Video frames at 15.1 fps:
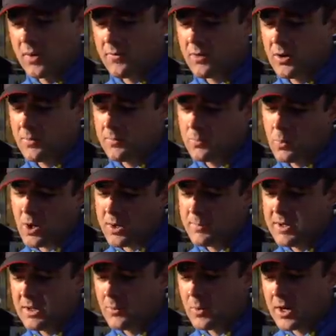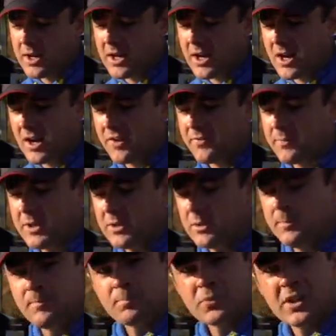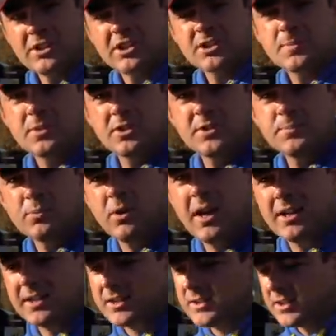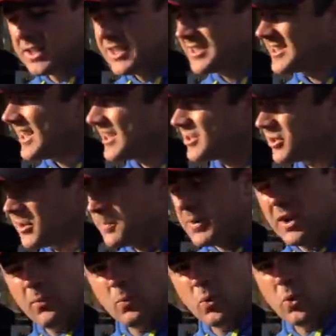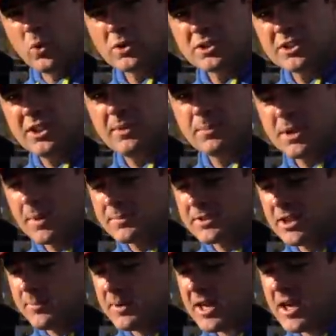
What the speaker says: either a 1 mil, 1.5 mil, just because bread takes on a bit of water, it becomes a little bit